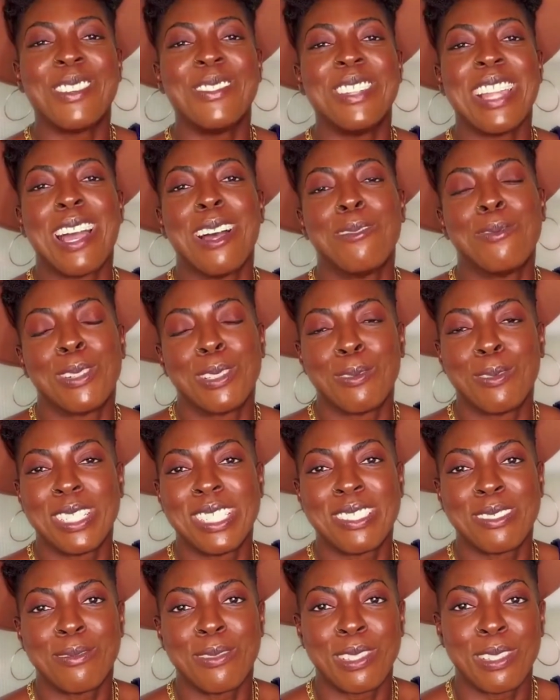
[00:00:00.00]
now for the
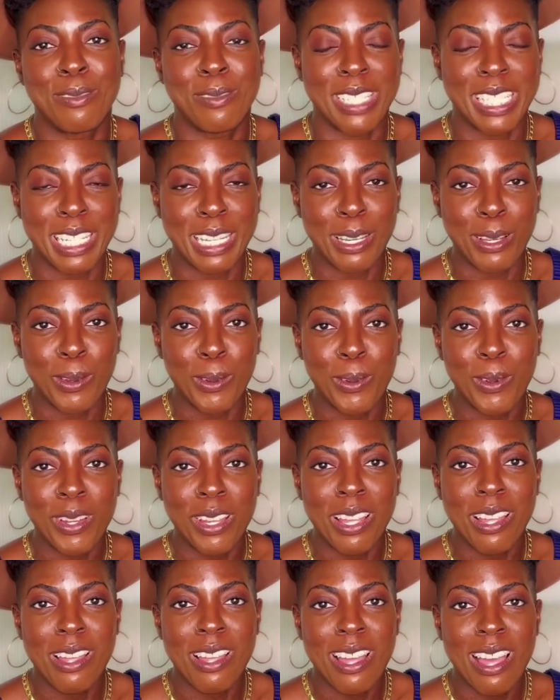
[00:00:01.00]
reason for the video.
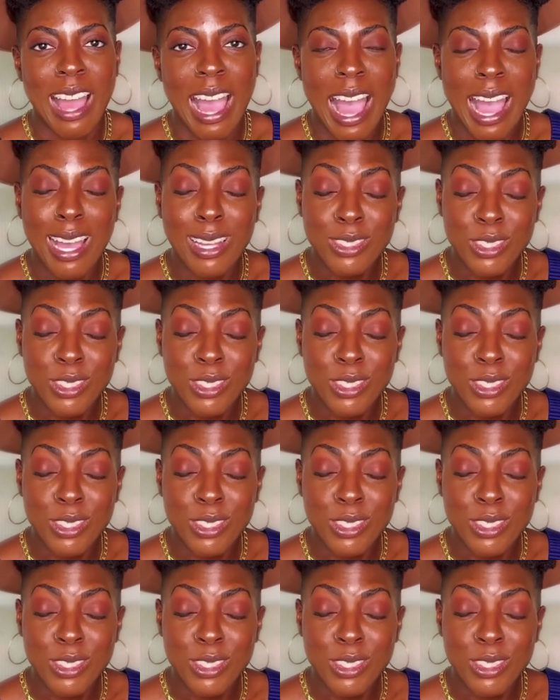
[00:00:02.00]
I